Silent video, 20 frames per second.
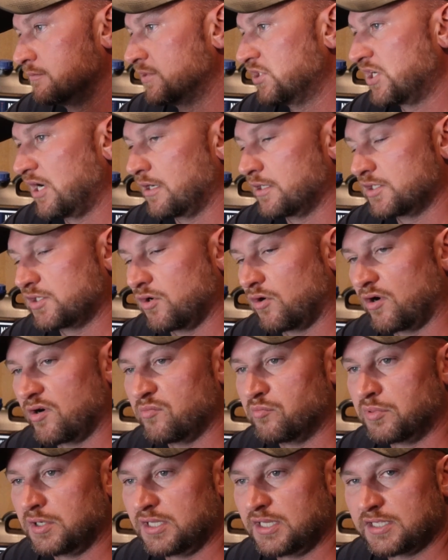start
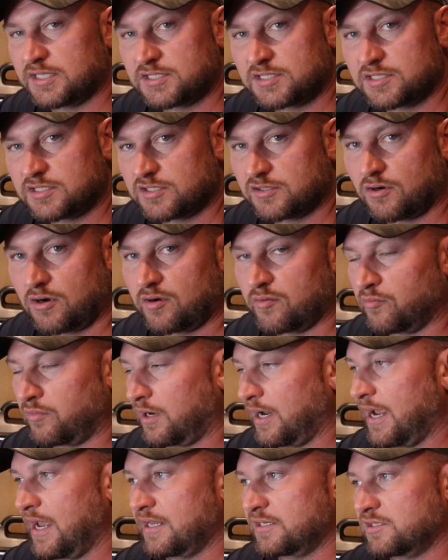sorting bullets and
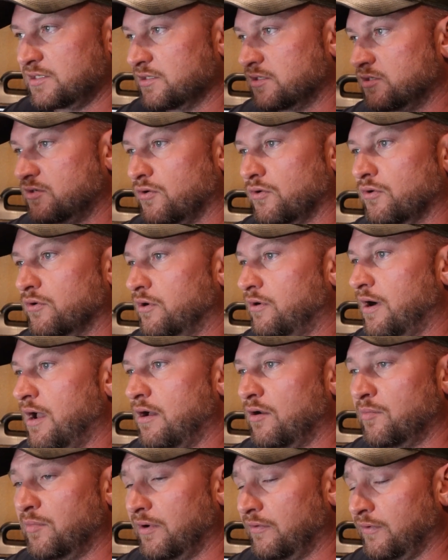sorting brass and screwing
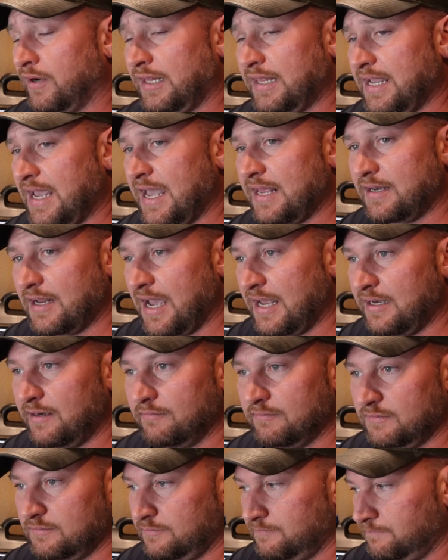around, but really
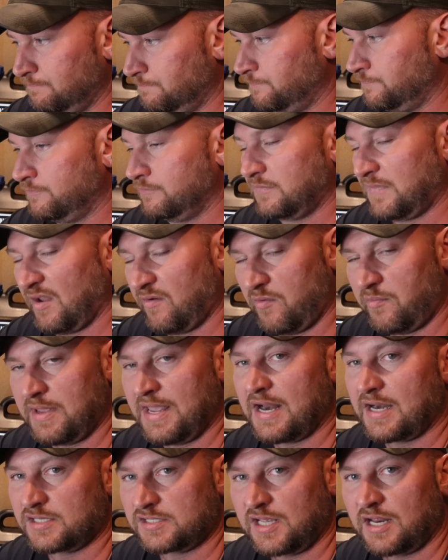I would
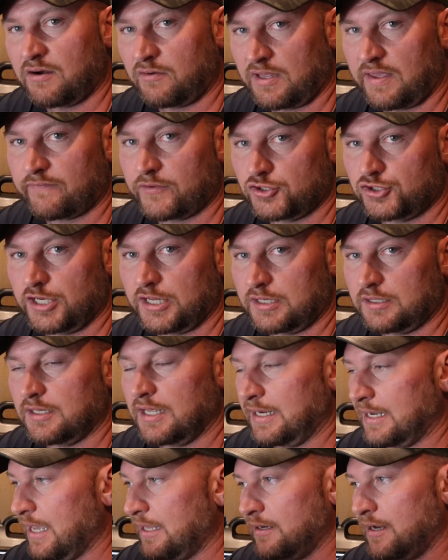be honest, I don't give a
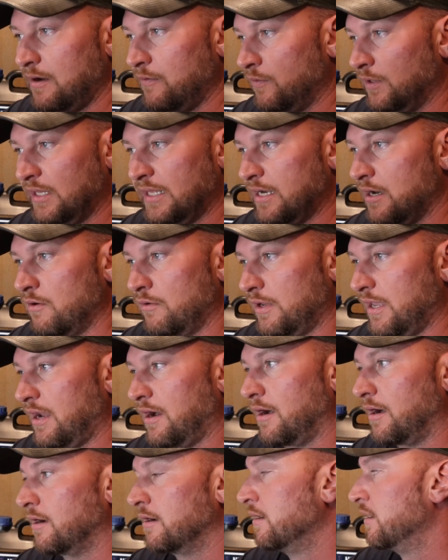shit. Like I really don't
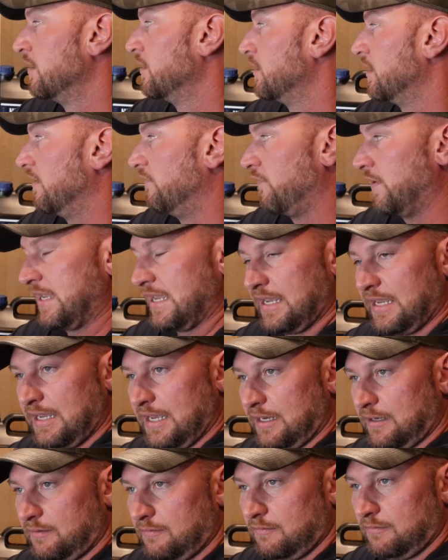care if we can
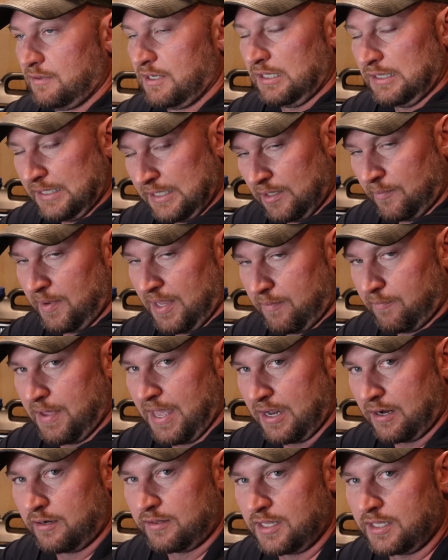get a little
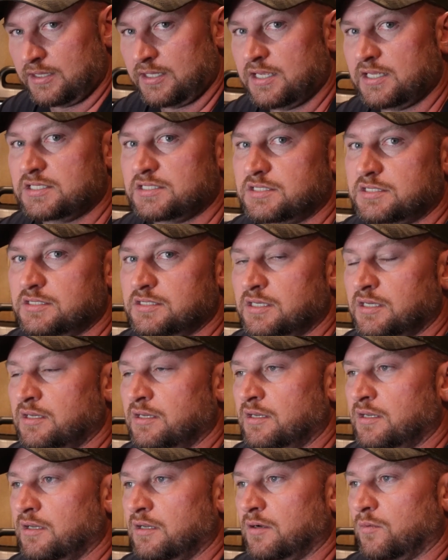bit better than this.
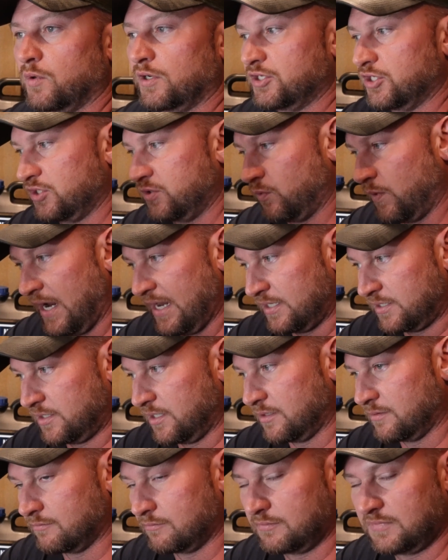We're just
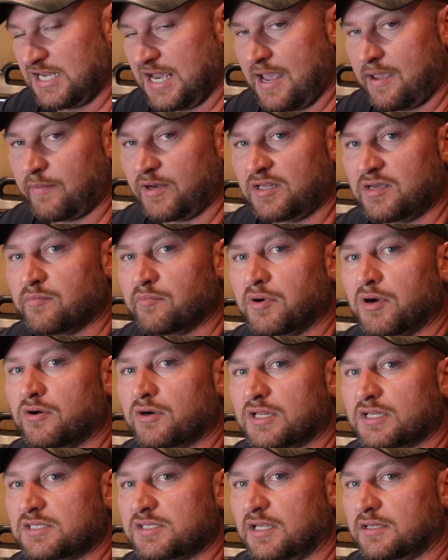wasting time and
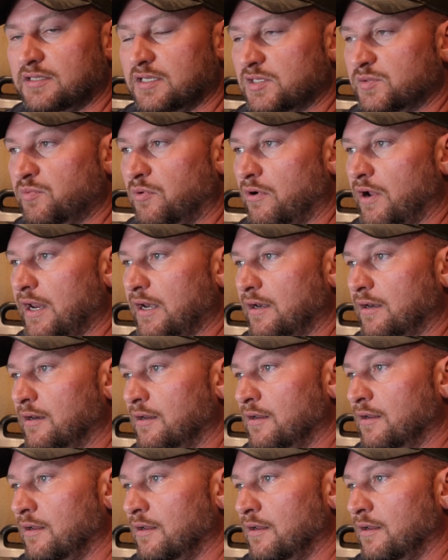components at this point.